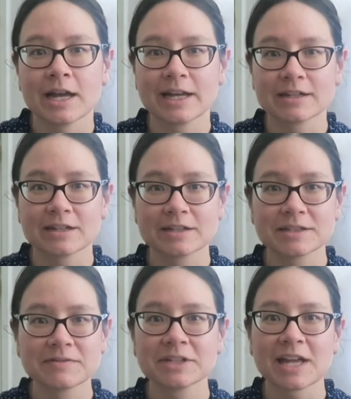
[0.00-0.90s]
I got a
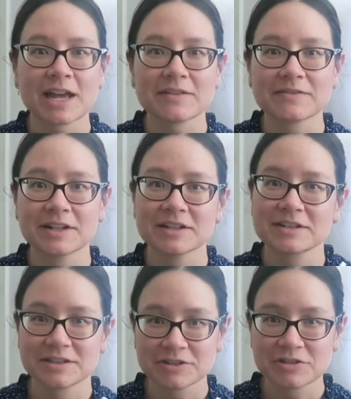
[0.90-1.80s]
seven and a half, and it's
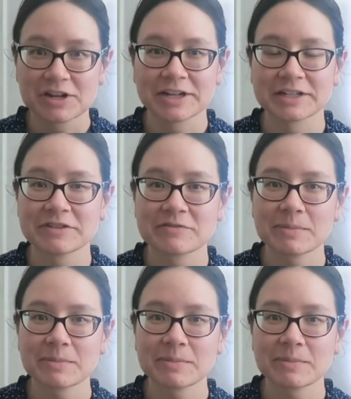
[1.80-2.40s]
still kind of